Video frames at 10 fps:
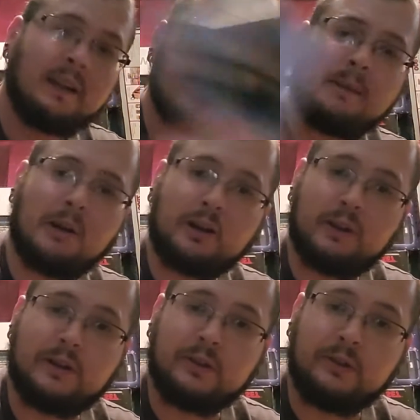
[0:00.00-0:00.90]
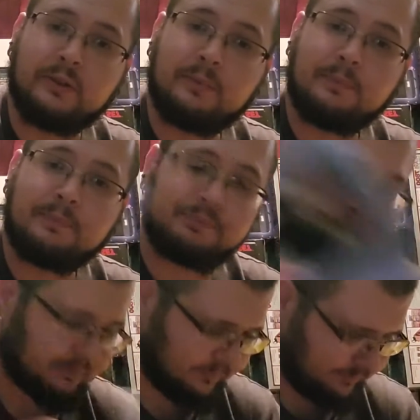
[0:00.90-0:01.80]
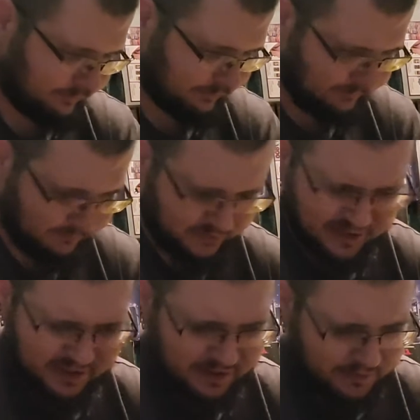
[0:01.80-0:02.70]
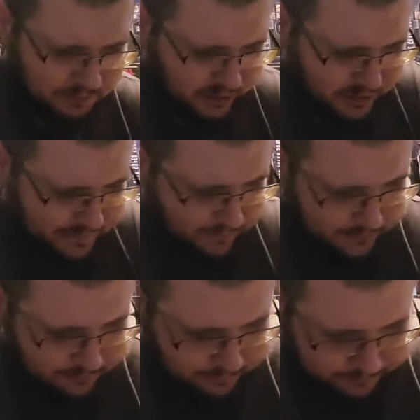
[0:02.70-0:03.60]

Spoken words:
Nightmare Creatures, which I think is a pretty decent one.